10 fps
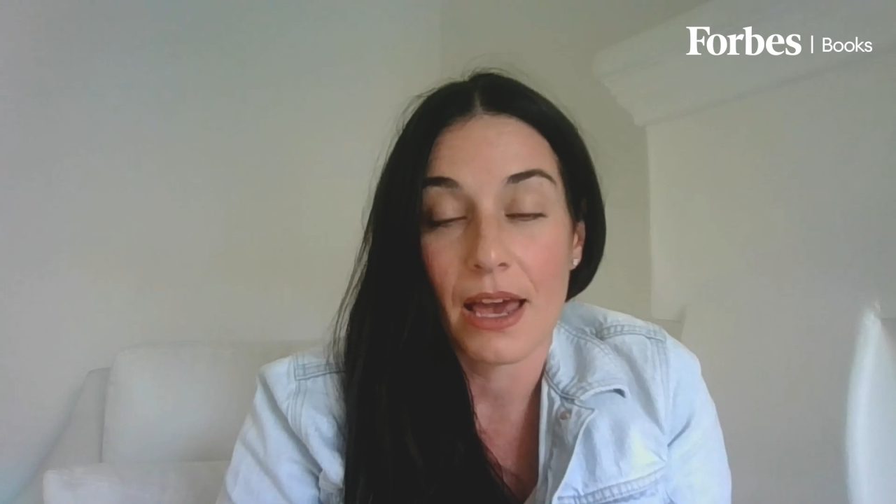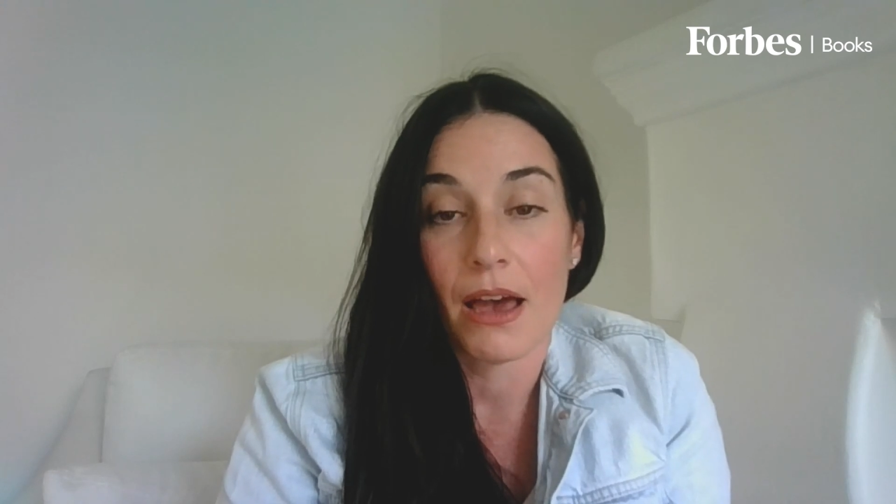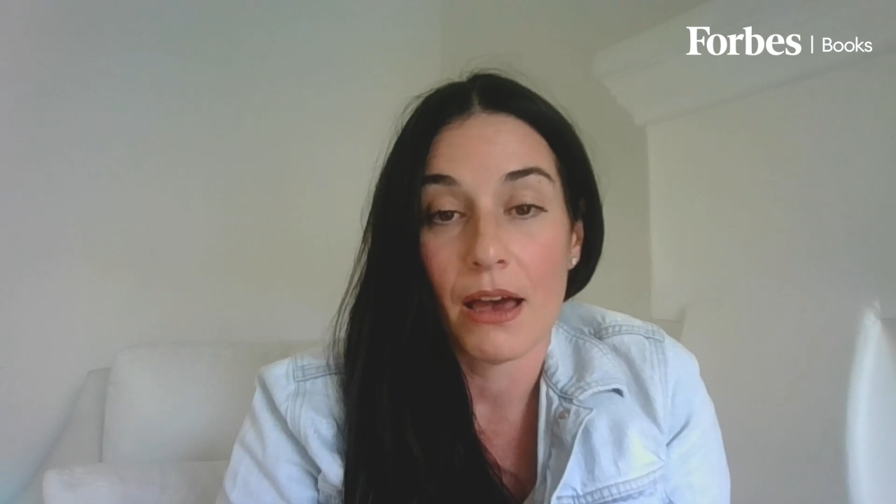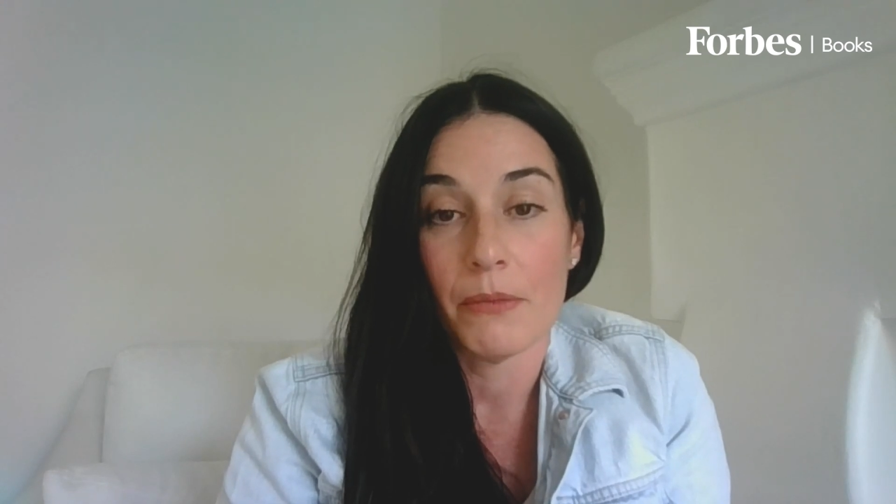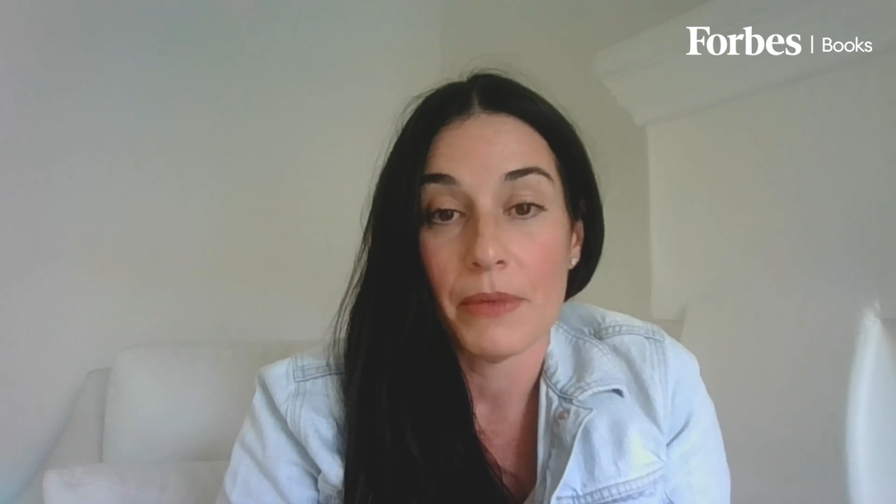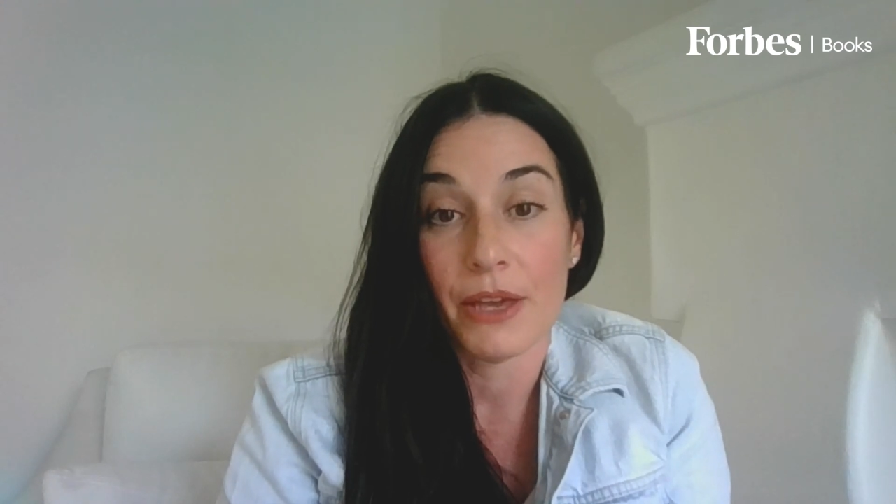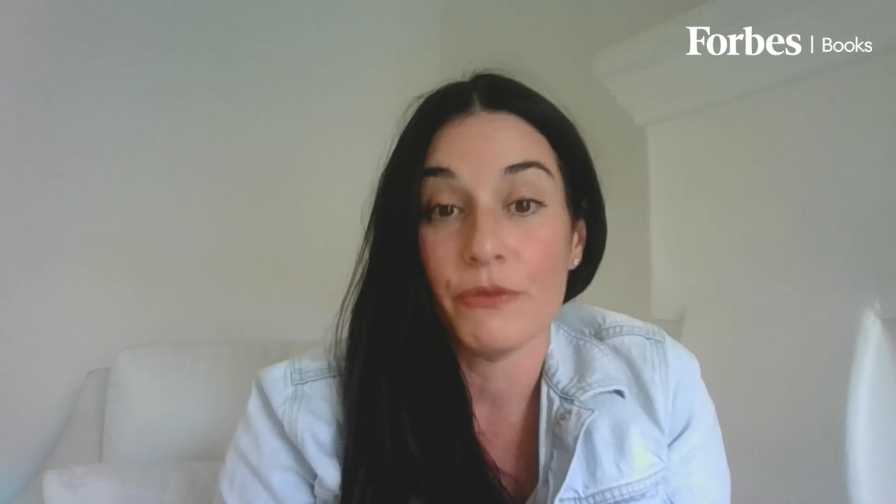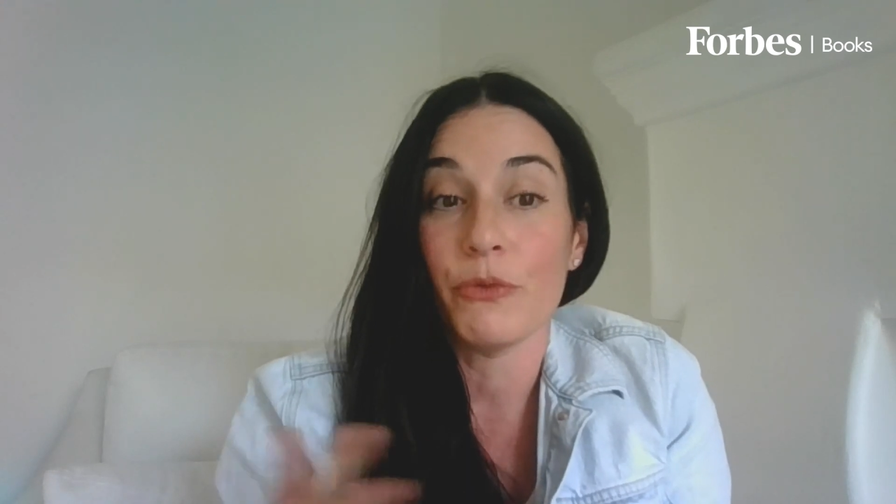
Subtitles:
and